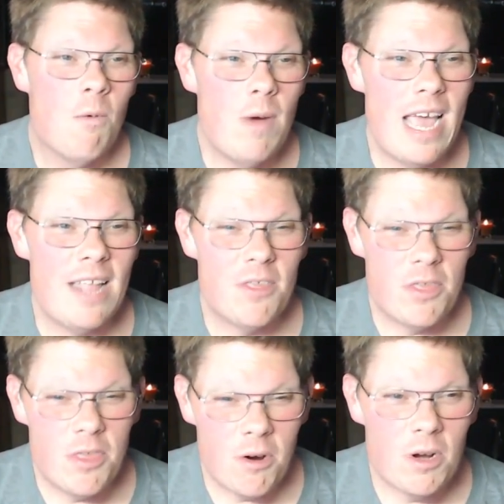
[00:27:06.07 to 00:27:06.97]
We had
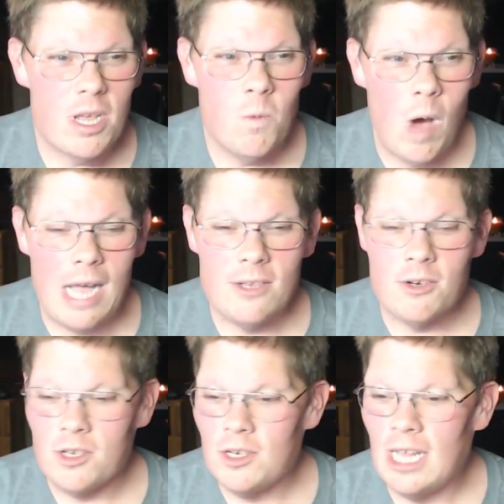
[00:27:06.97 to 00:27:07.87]
30
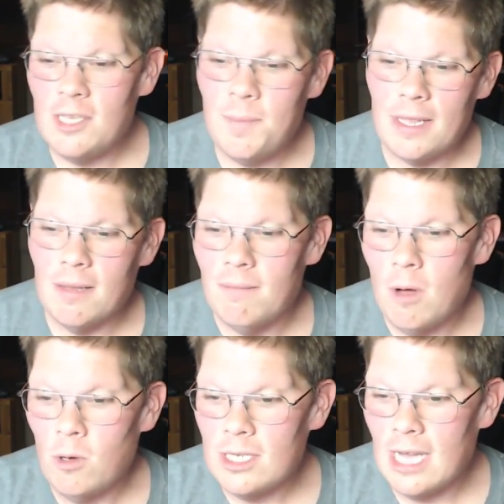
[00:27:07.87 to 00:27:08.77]
watchers here. That's about the
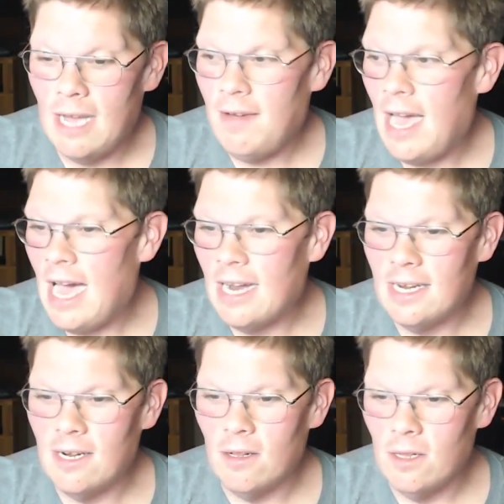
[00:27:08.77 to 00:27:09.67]
most I've had
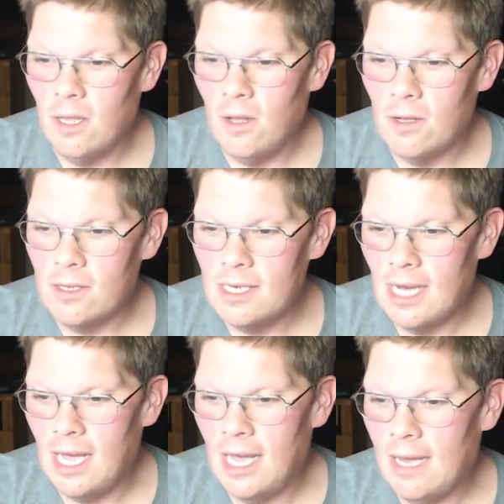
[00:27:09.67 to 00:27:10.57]
in a long
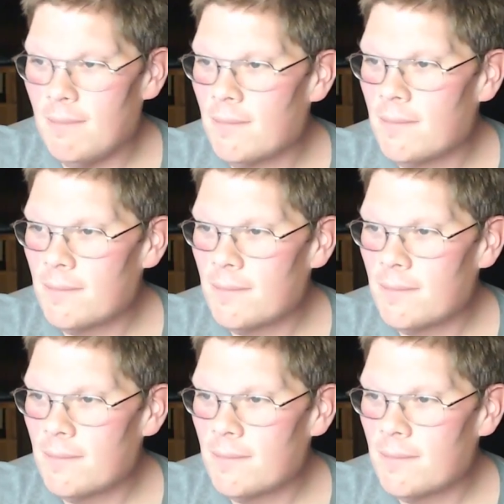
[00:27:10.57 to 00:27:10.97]
time.